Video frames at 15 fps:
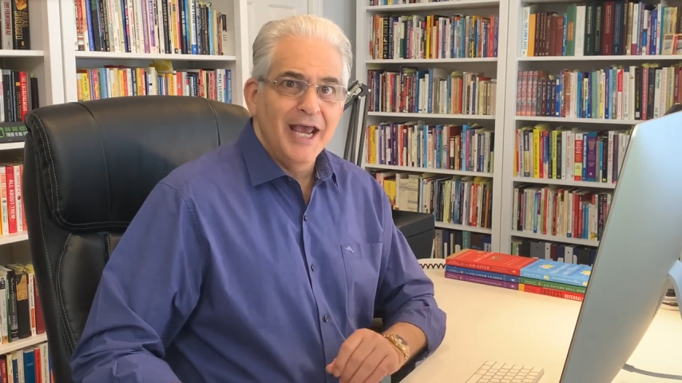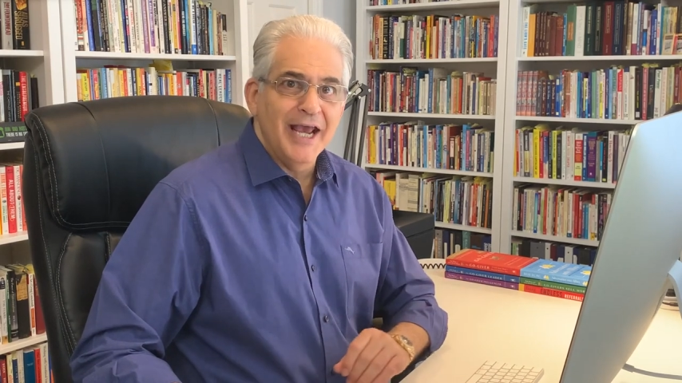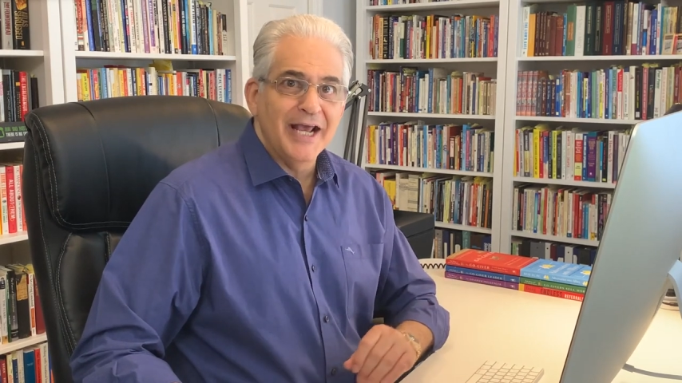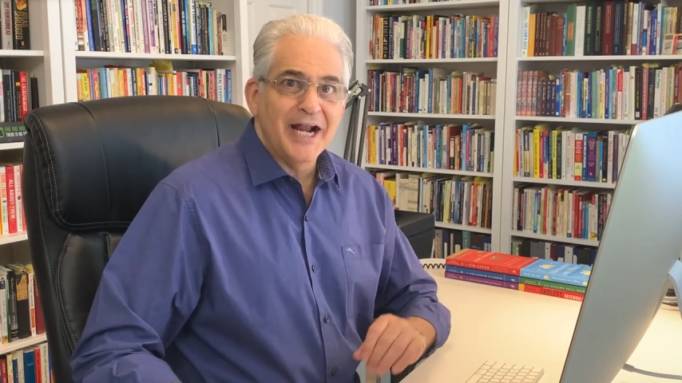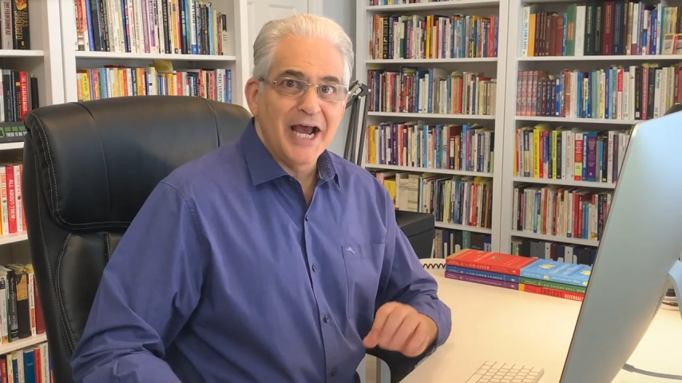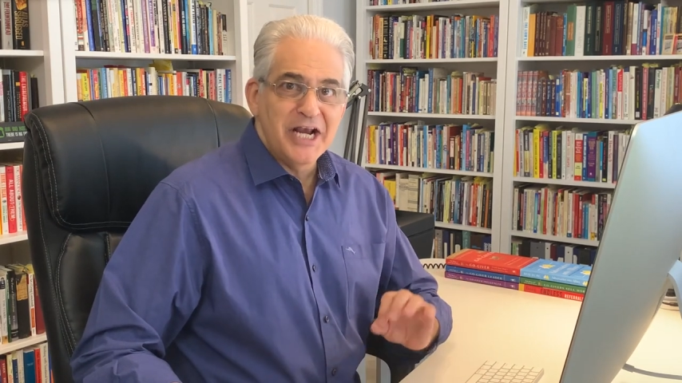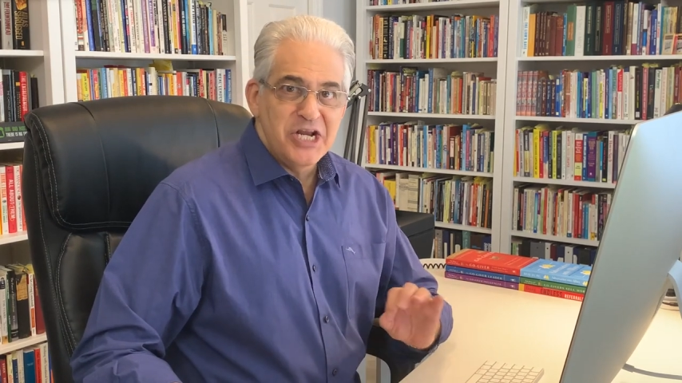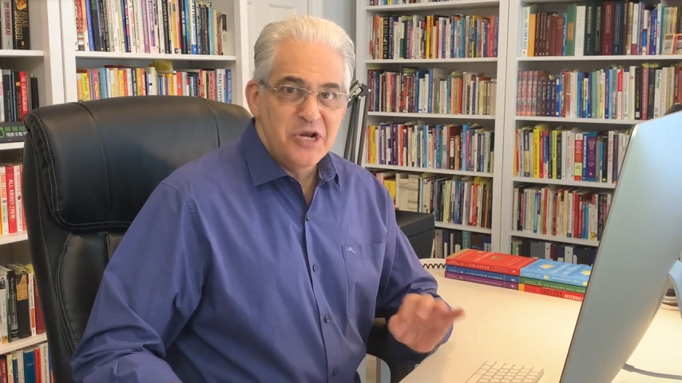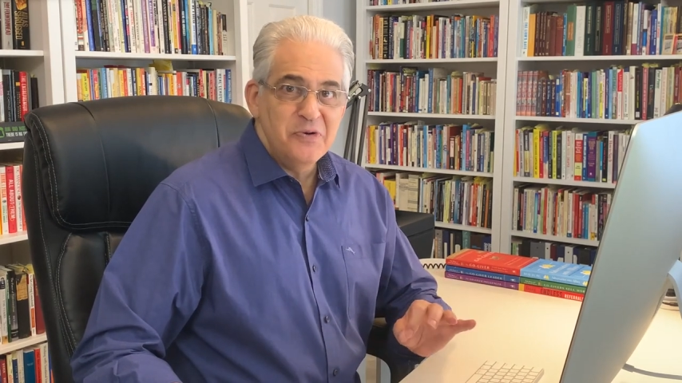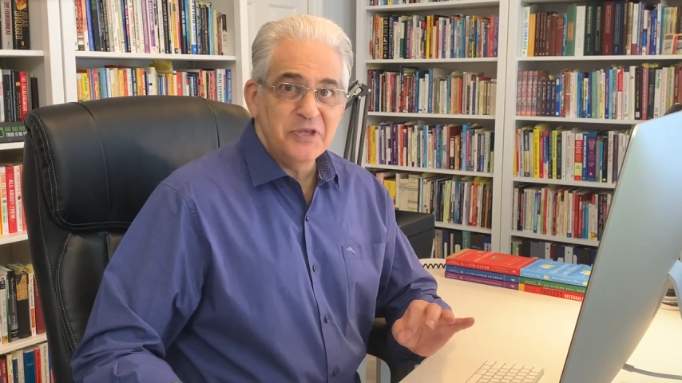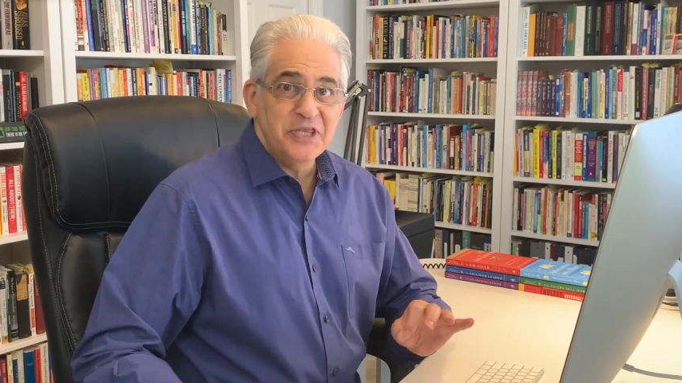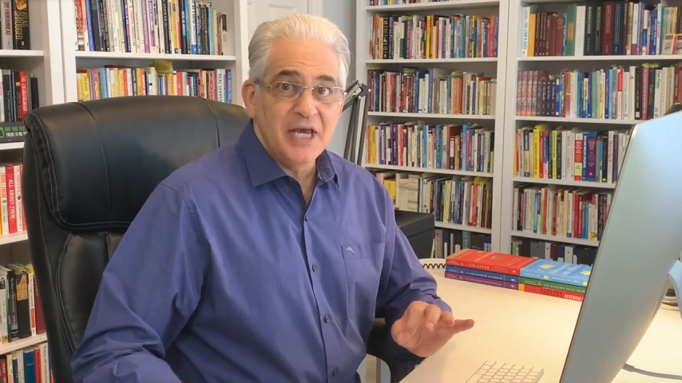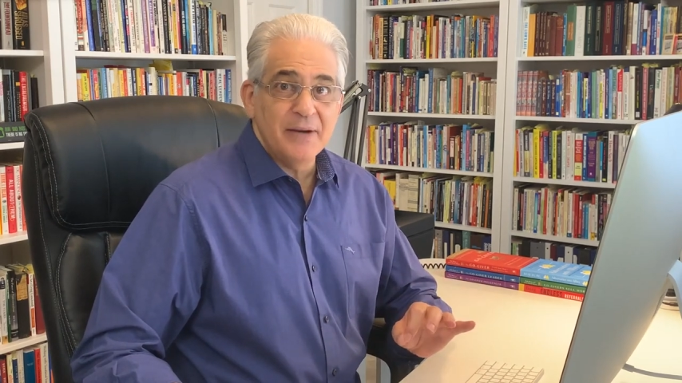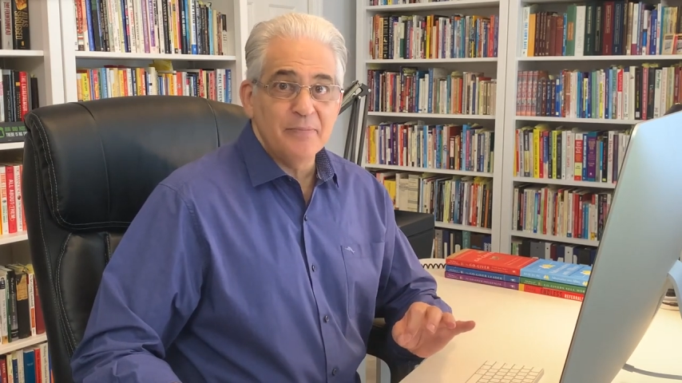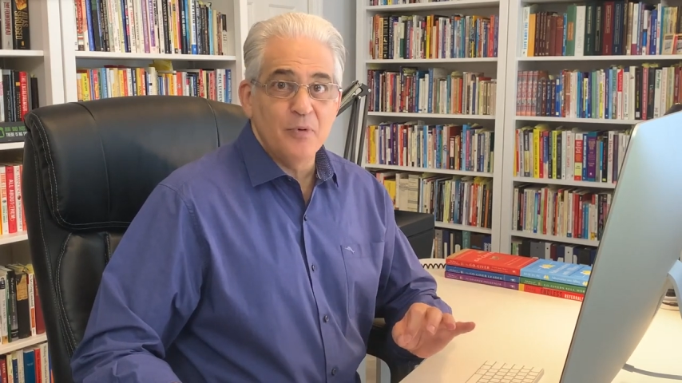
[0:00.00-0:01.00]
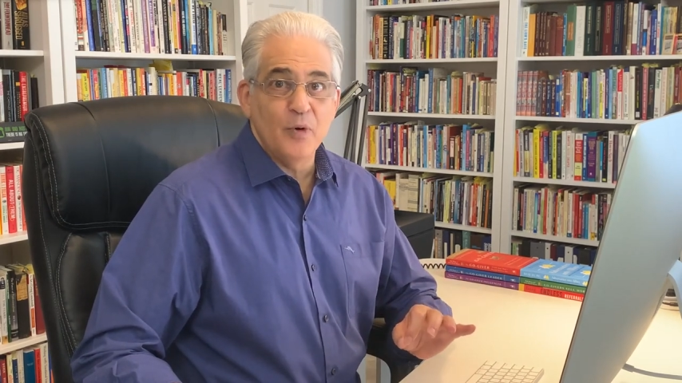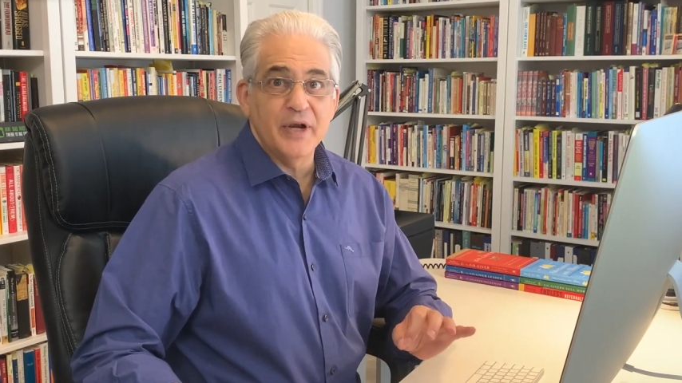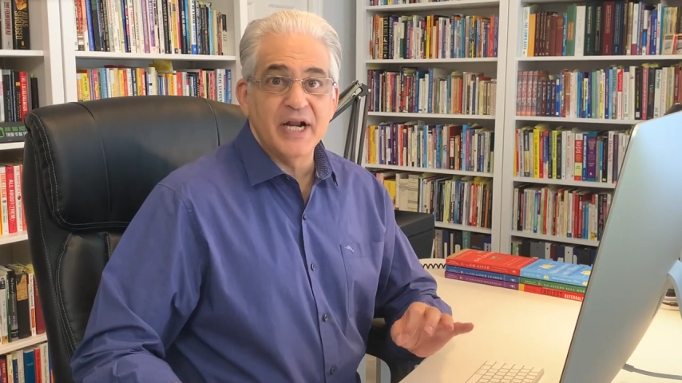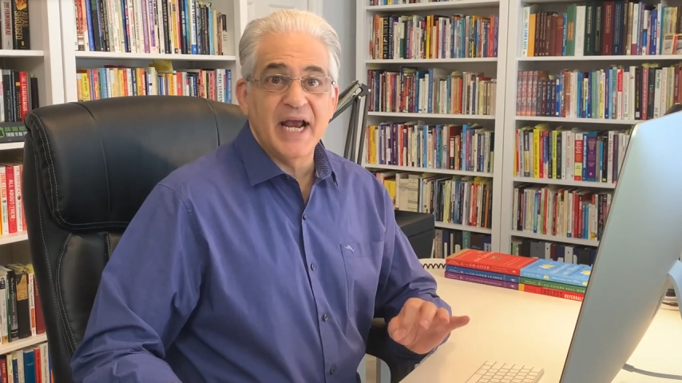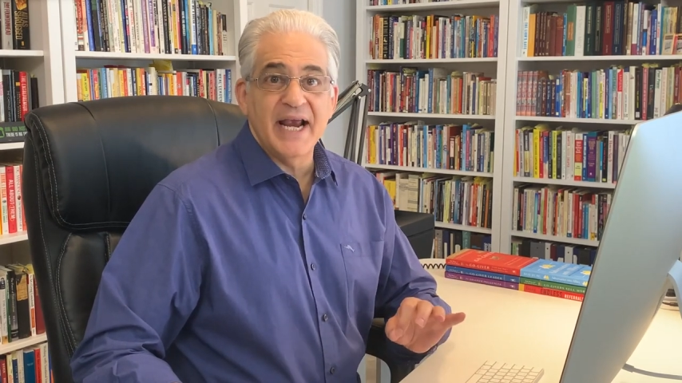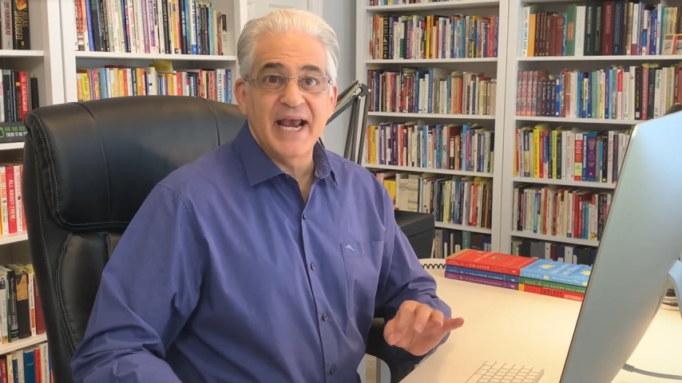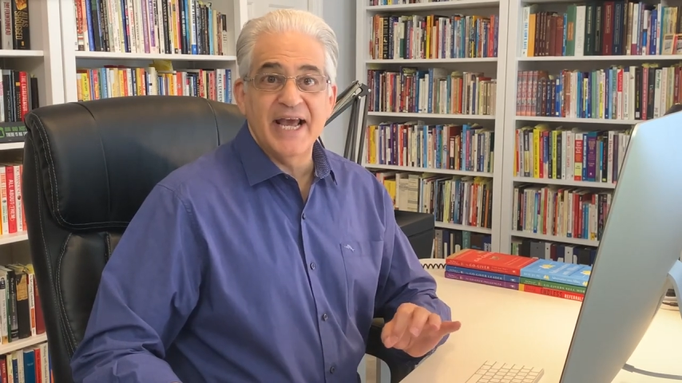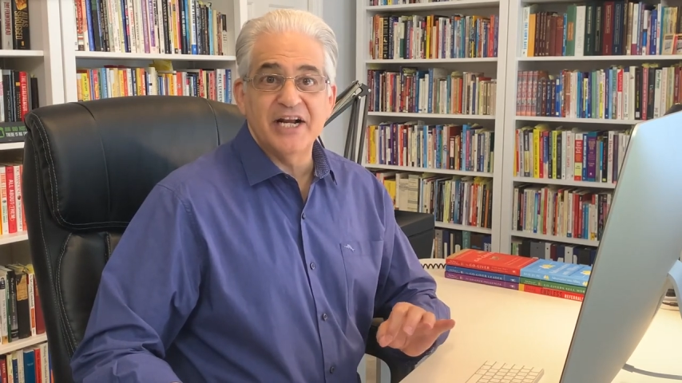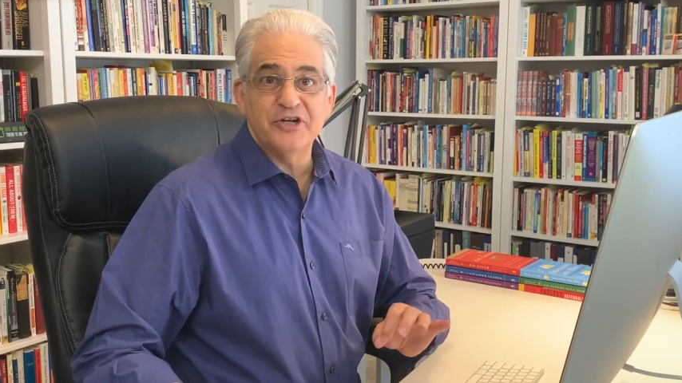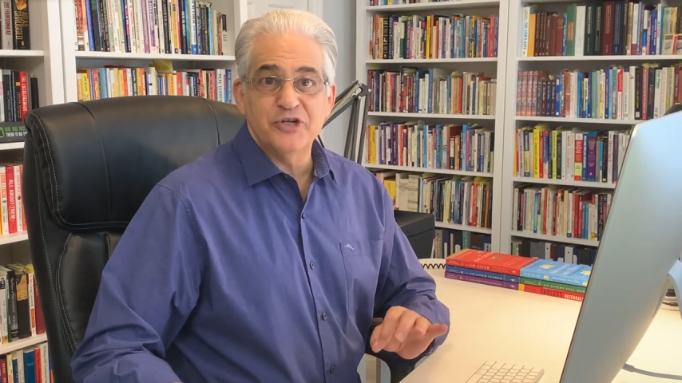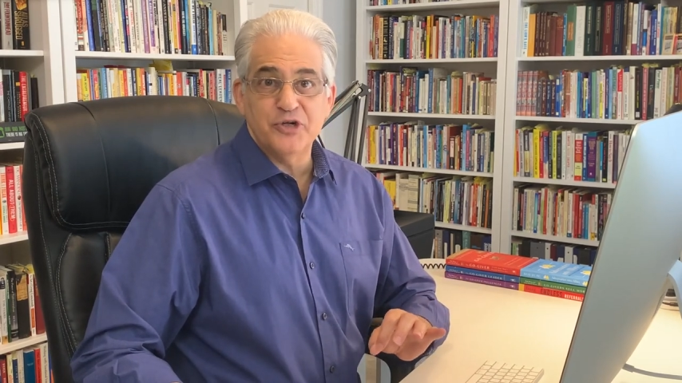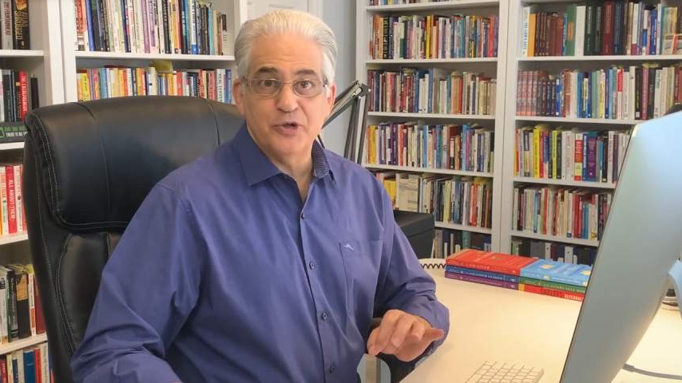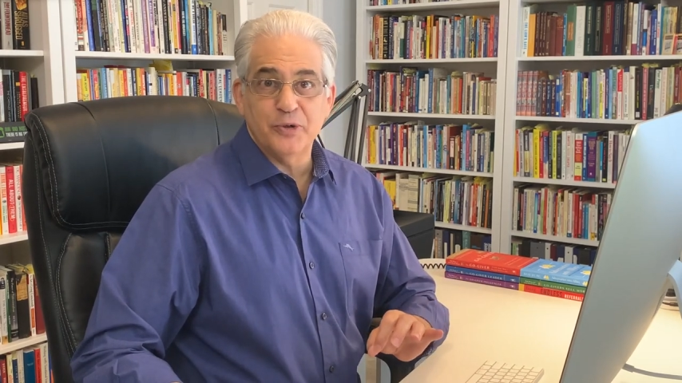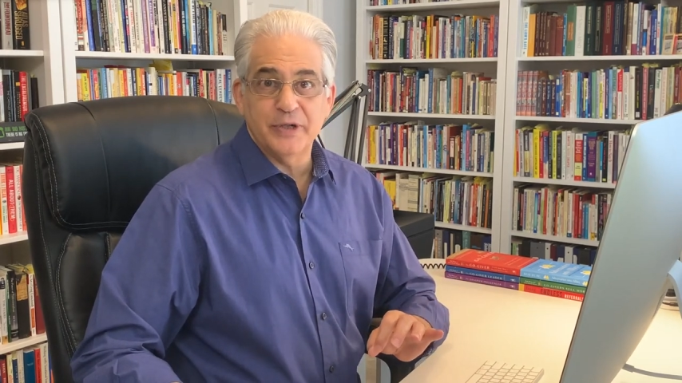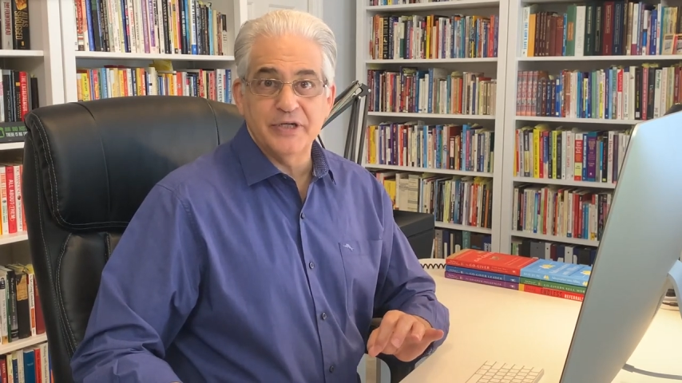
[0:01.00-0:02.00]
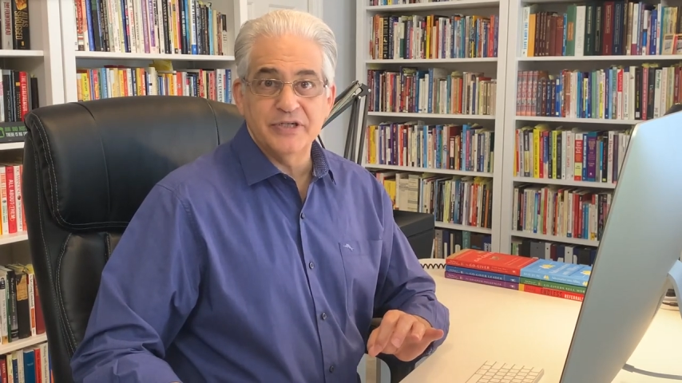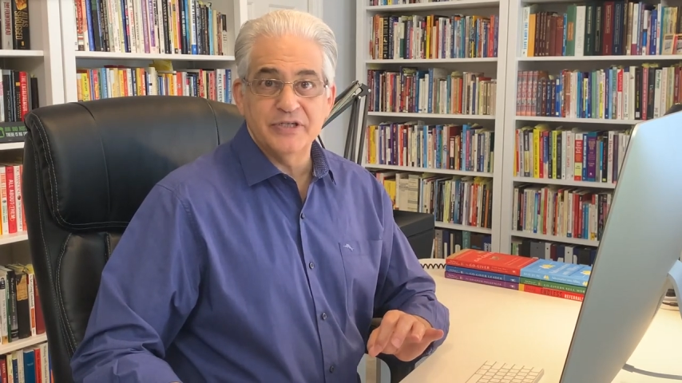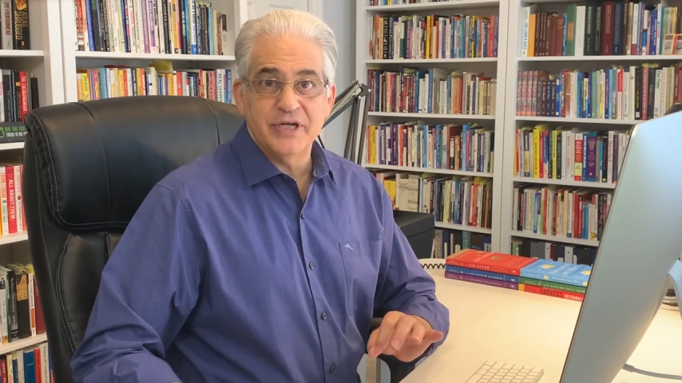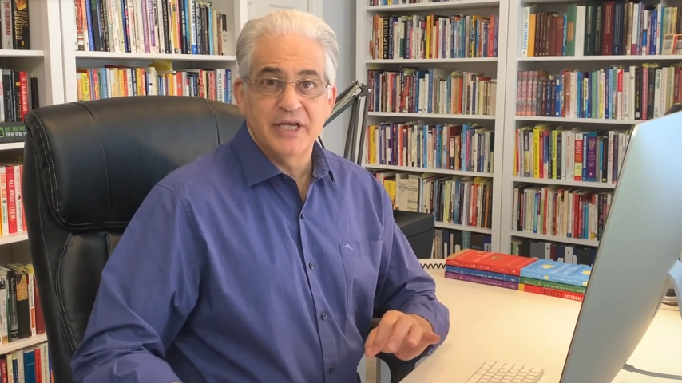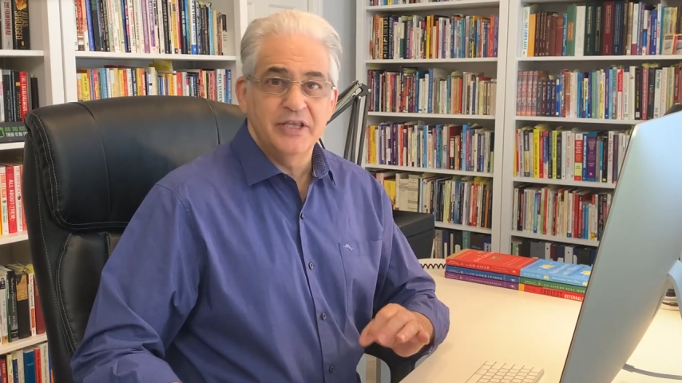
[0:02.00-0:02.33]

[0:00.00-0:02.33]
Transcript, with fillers: And I knew at that point I had a choice.